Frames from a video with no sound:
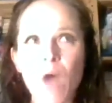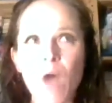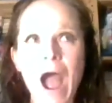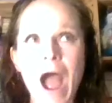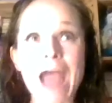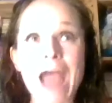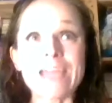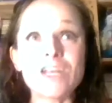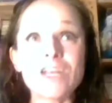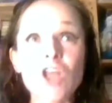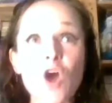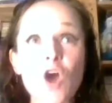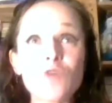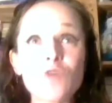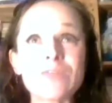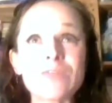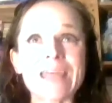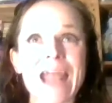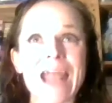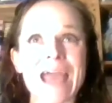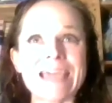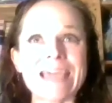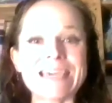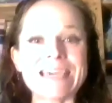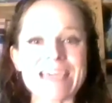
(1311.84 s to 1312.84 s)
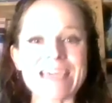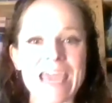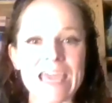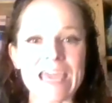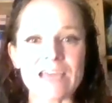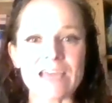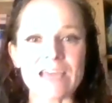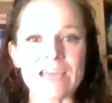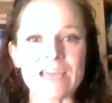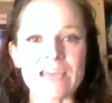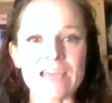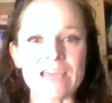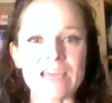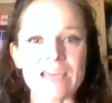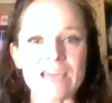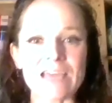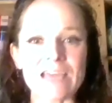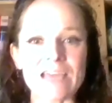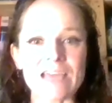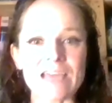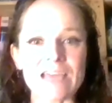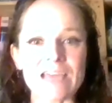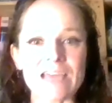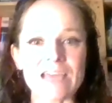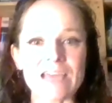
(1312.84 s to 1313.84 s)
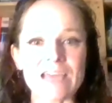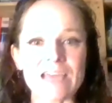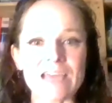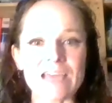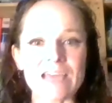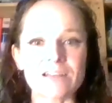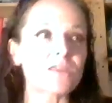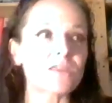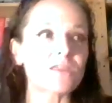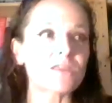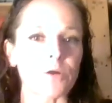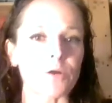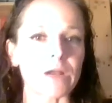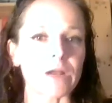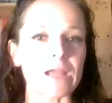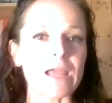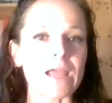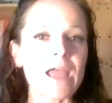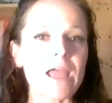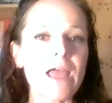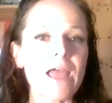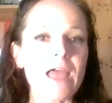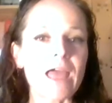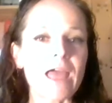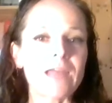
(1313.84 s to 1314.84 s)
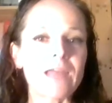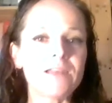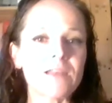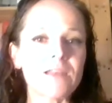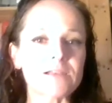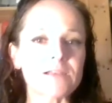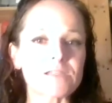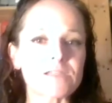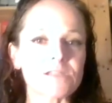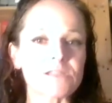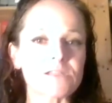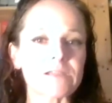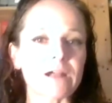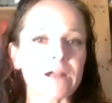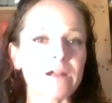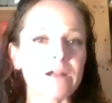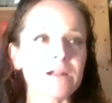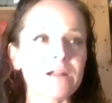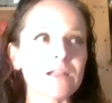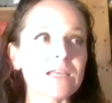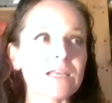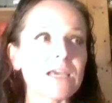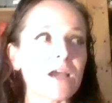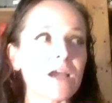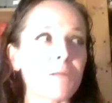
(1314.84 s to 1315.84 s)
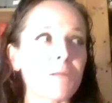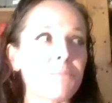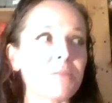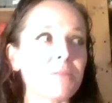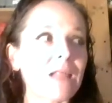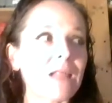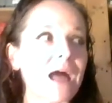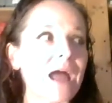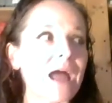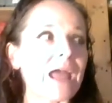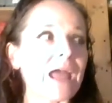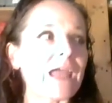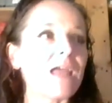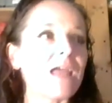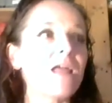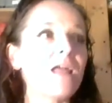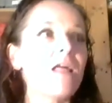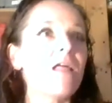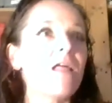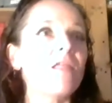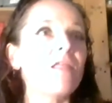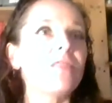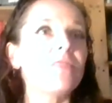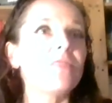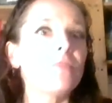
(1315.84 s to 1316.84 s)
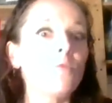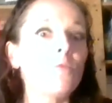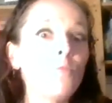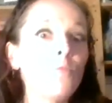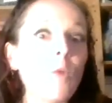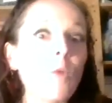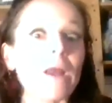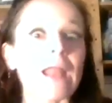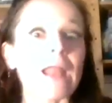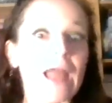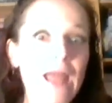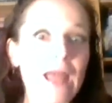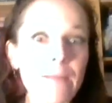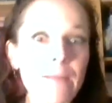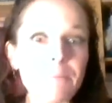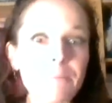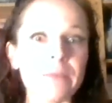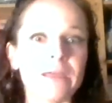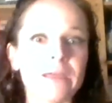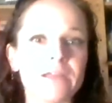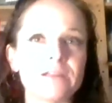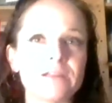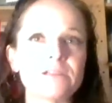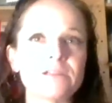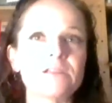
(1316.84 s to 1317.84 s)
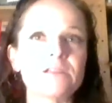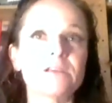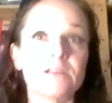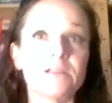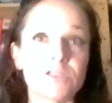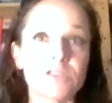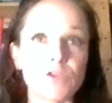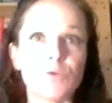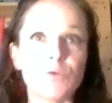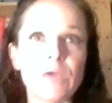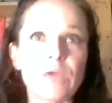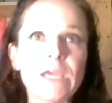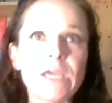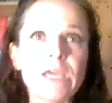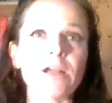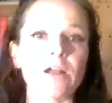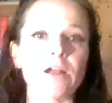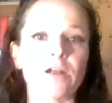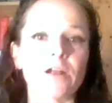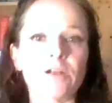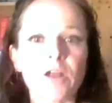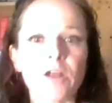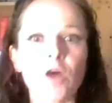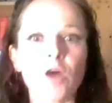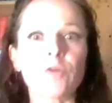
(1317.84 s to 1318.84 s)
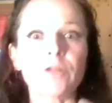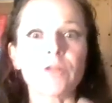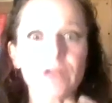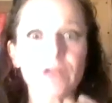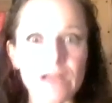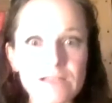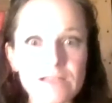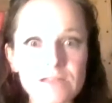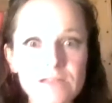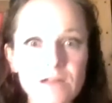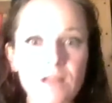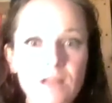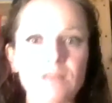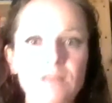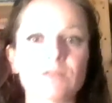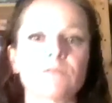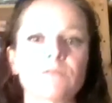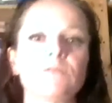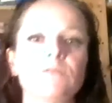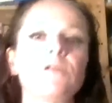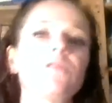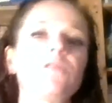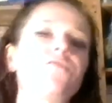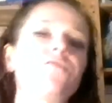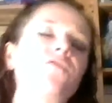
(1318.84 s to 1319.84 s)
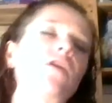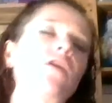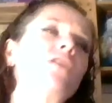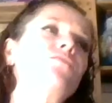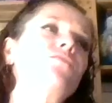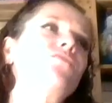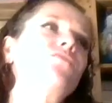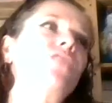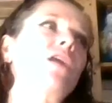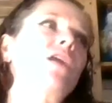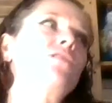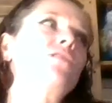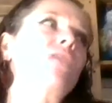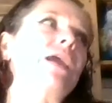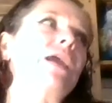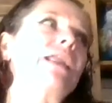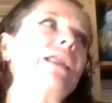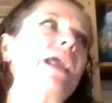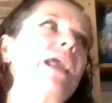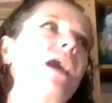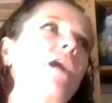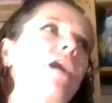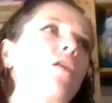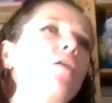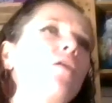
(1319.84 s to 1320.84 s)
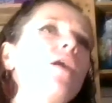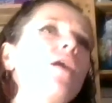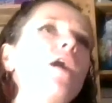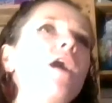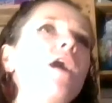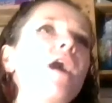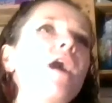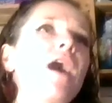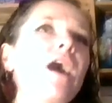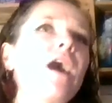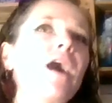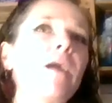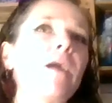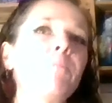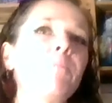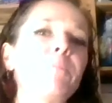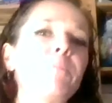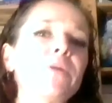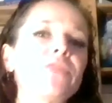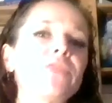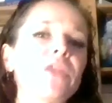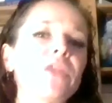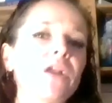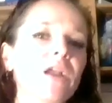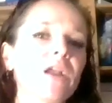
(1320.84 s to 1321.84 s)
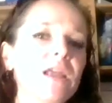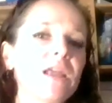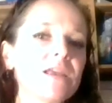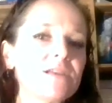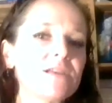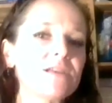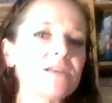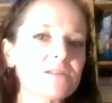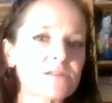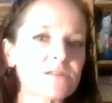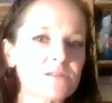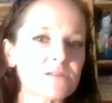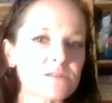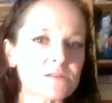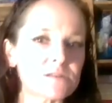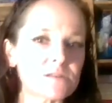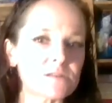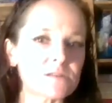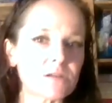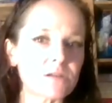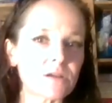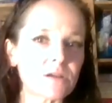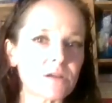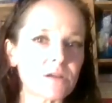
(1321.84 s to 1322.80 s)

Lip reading: I know that I can't take the Noah story and necessarily apply what happened to here. No, there isn't a literal flood right now, but there is